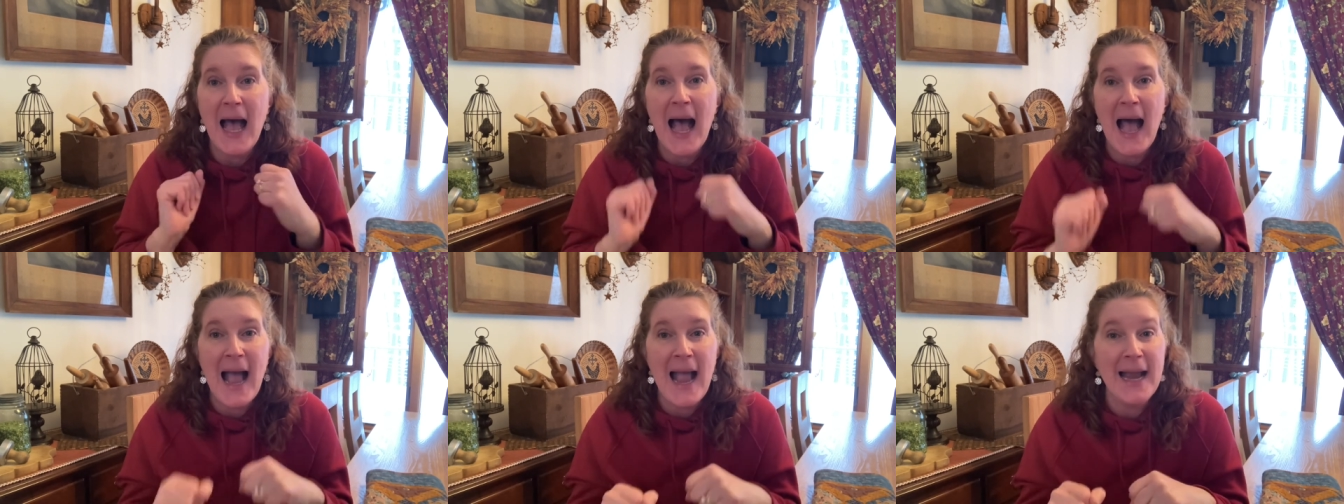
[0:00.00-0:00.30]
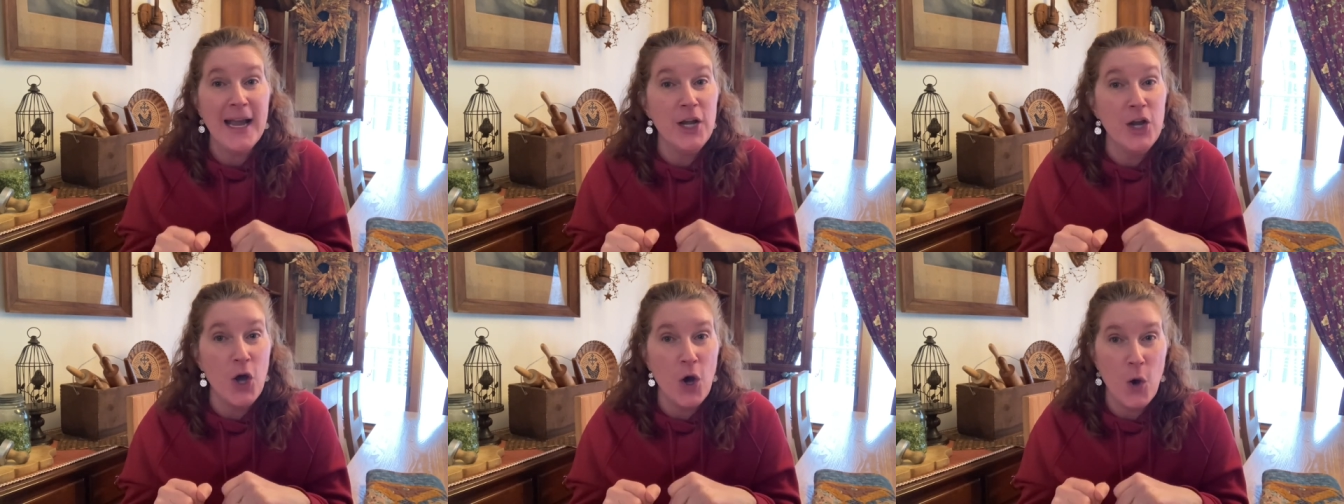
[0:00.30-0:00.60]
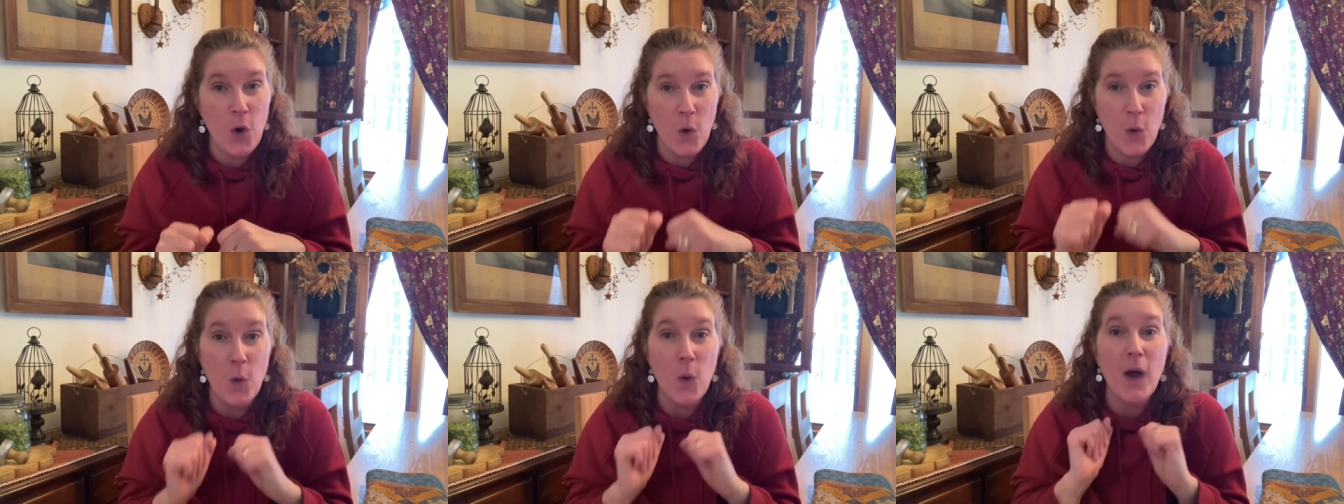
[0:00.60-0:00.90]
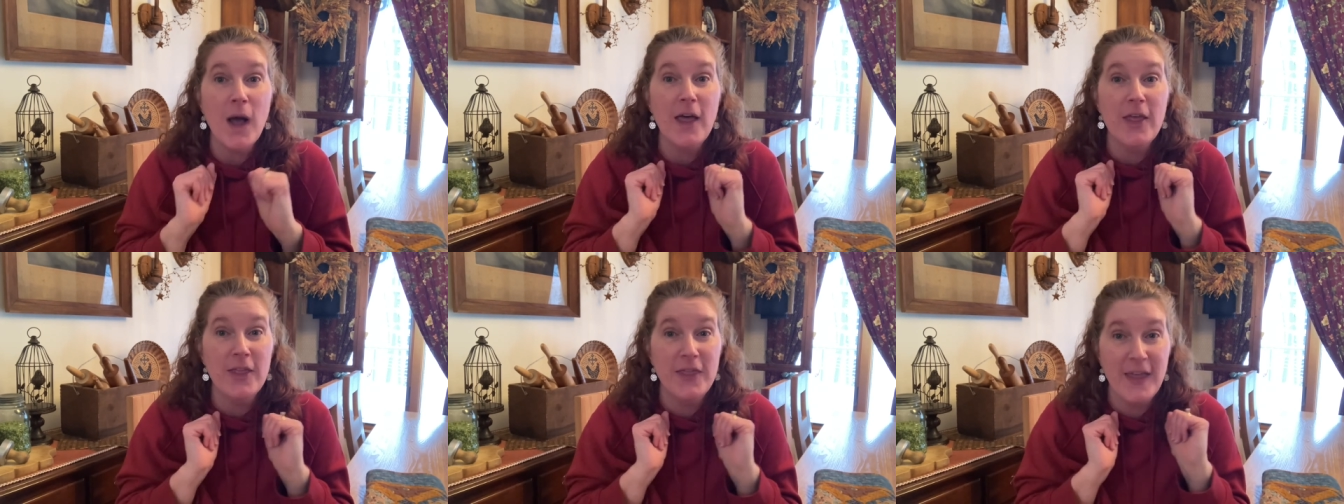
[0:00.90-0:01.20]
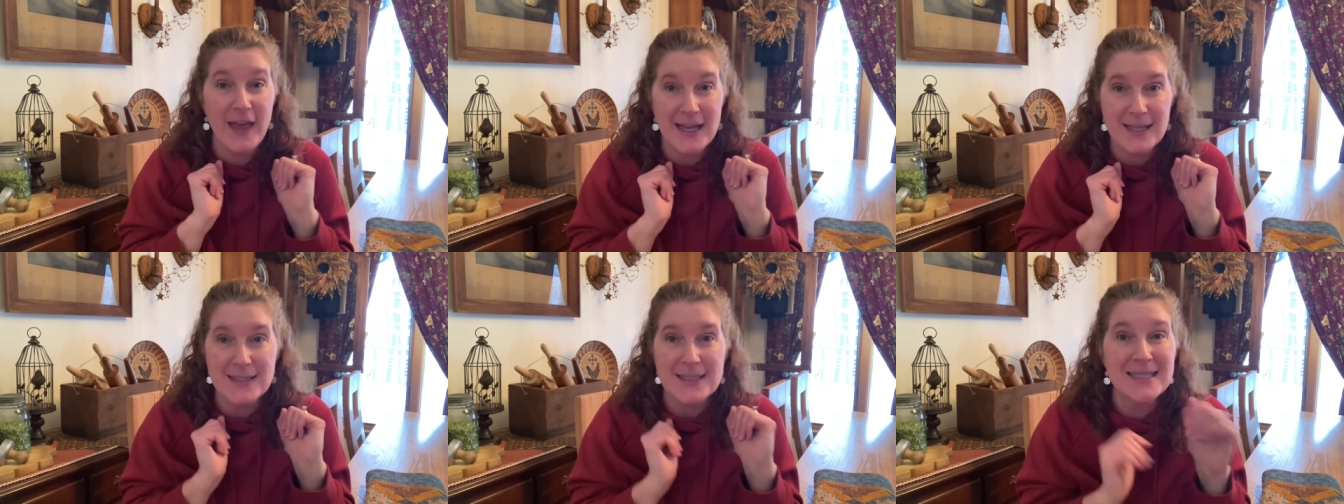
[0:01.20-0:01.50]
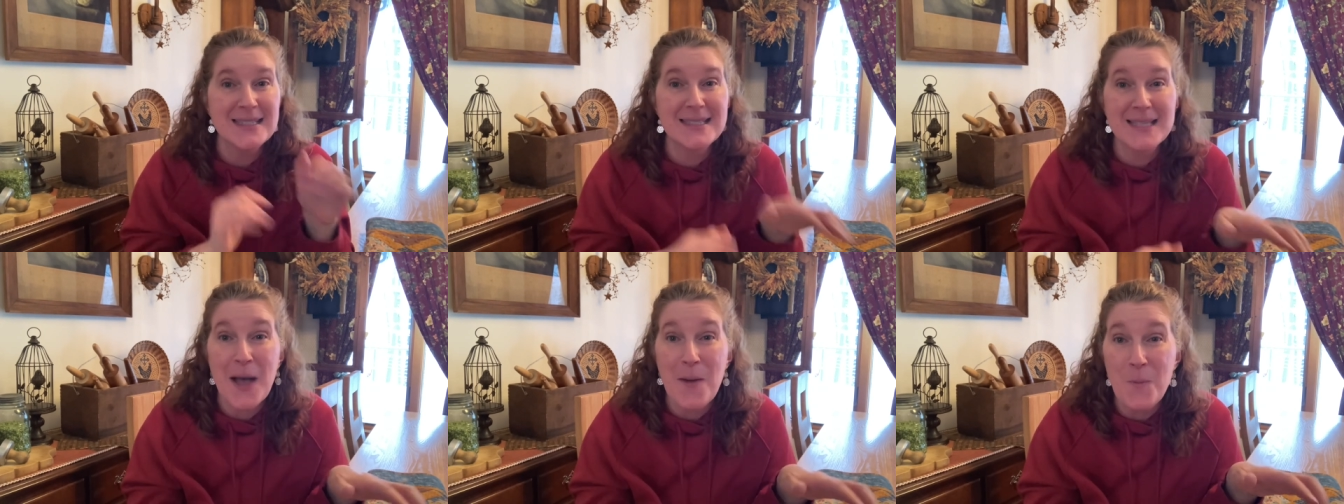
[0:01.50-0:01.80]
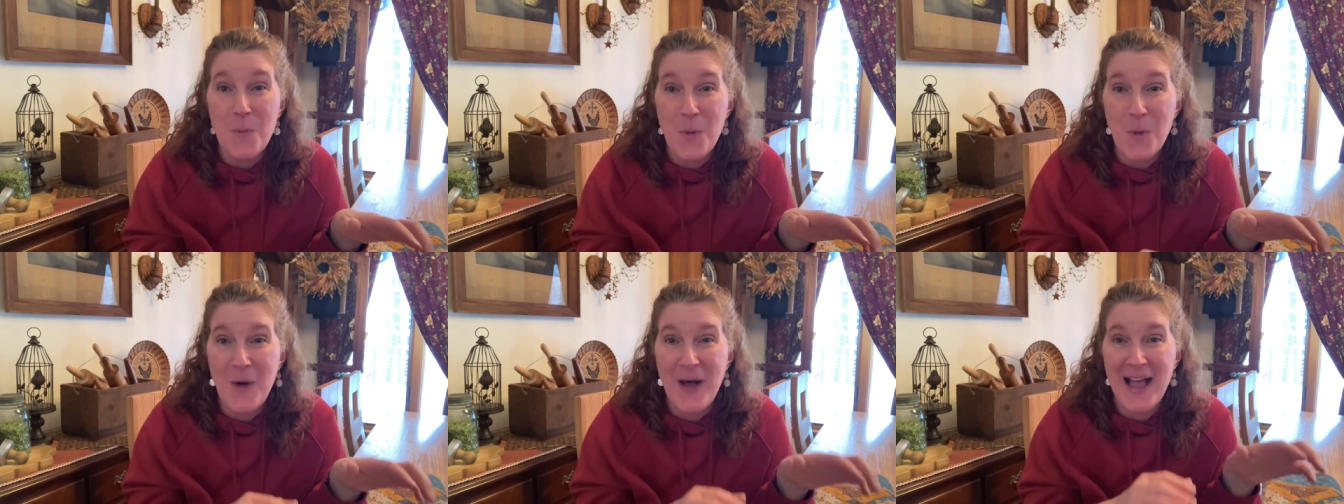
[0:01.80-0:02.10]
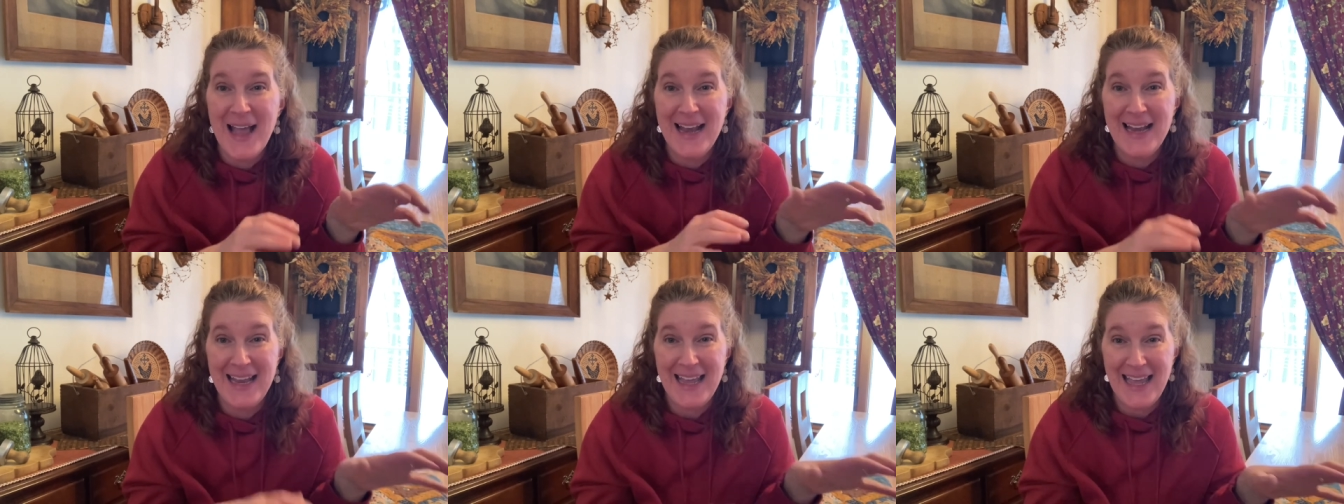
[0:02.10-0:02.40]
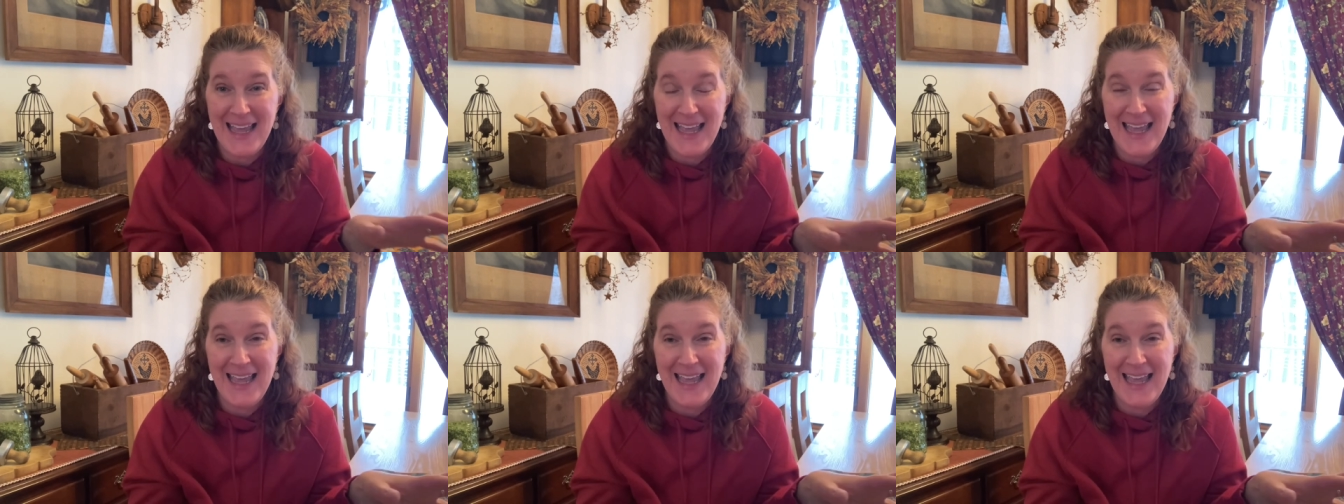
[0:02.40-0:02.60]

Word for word: I know that someone